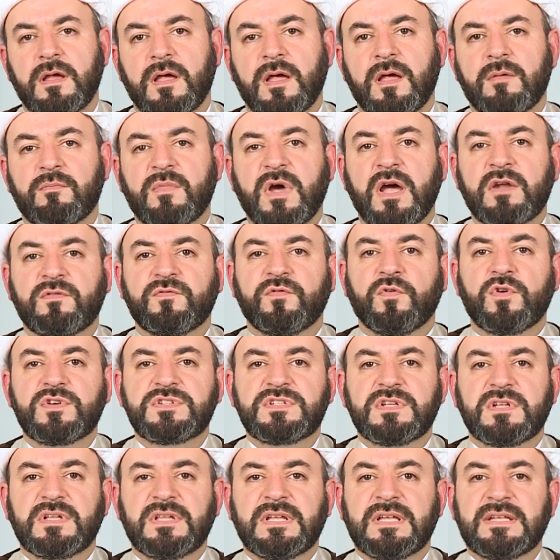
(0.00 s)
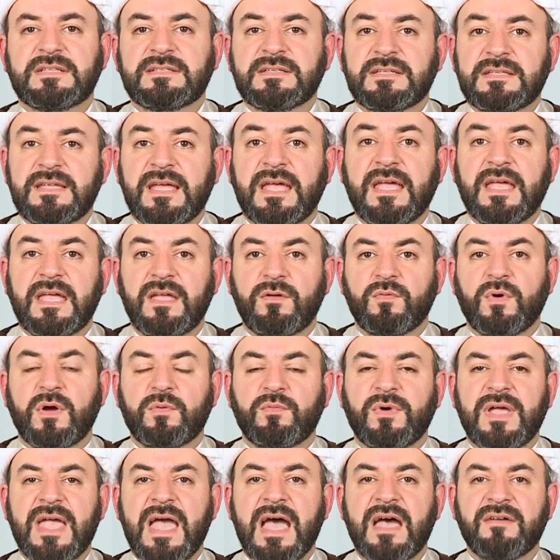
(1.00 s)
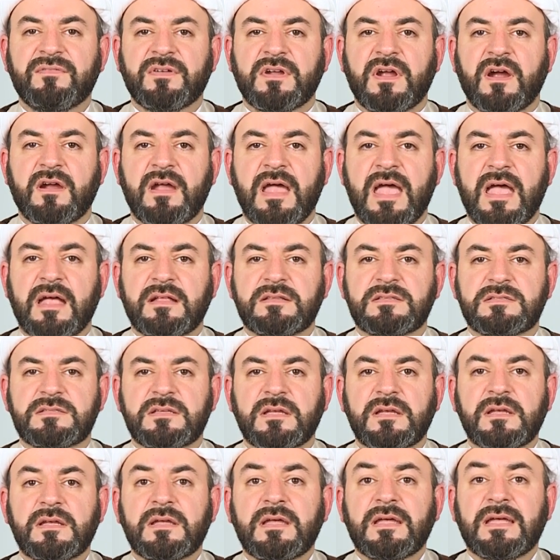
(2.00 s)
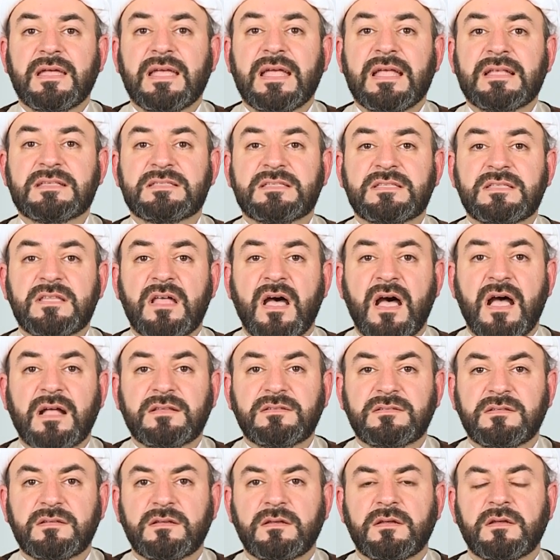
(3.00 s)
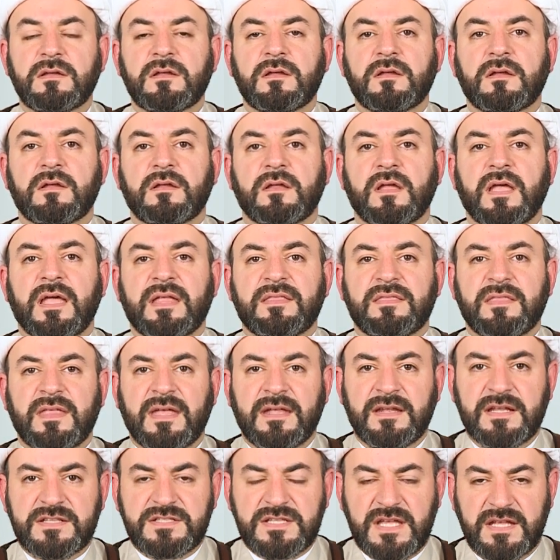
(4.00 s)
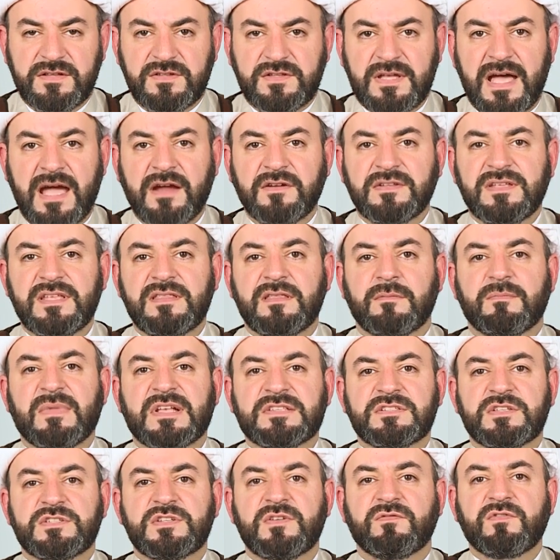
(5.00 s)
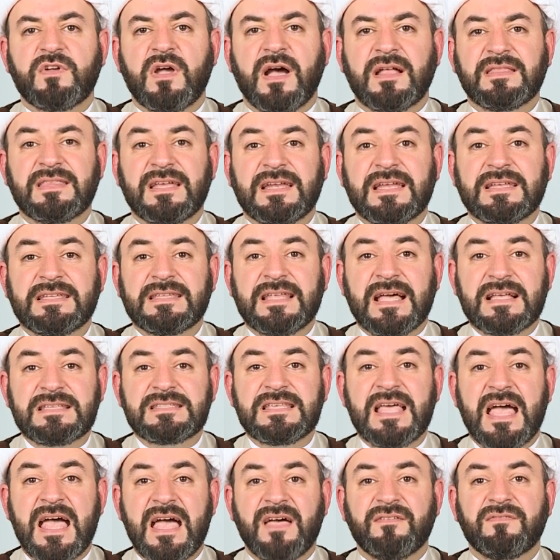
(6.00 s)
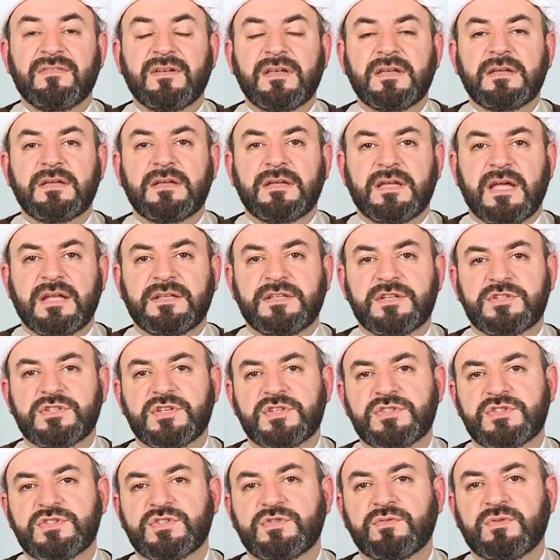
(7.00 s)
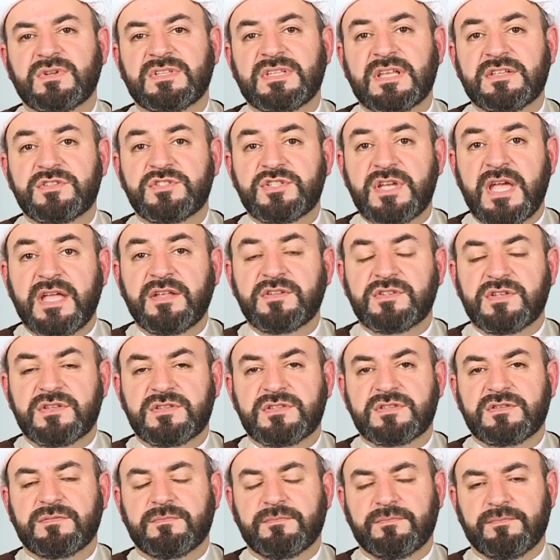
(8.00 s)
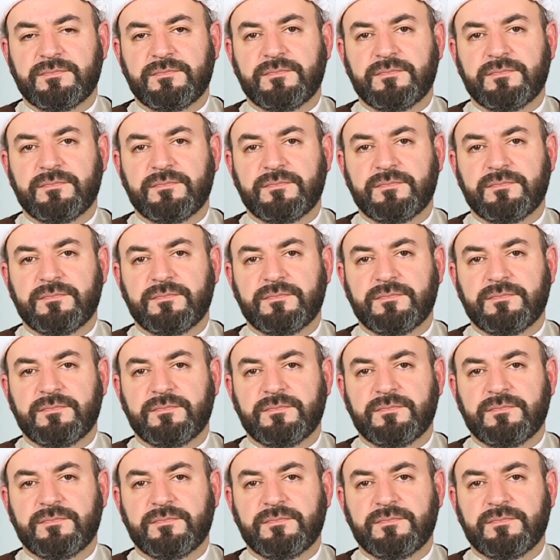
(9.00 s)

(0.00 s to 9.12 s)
unfortunately today, what we have in our hands is not in its entirety the message of God, that it does have additions to it and changes.